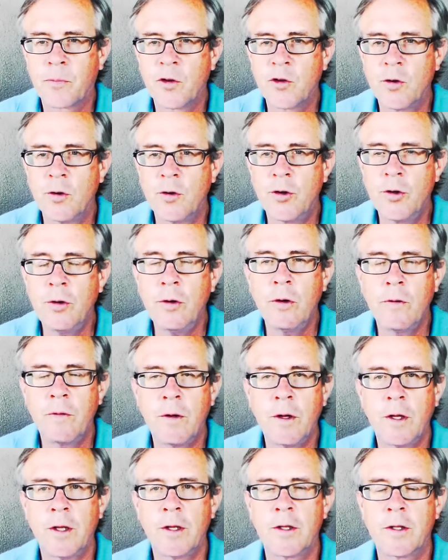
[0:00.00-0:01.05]
So
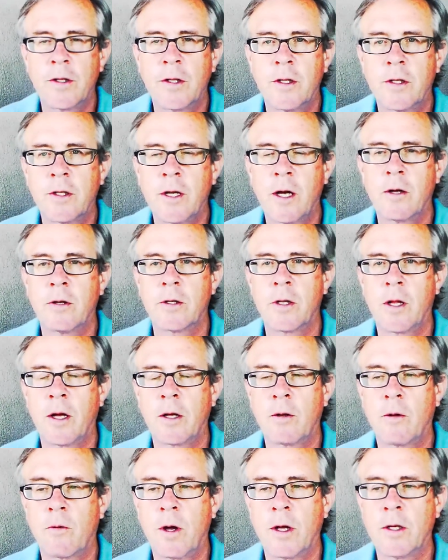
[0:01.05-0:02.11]
intuitively, this, this sounds
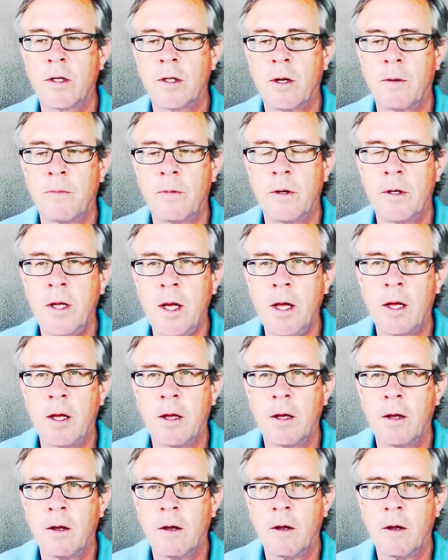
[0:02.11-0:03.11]
like the right step to take.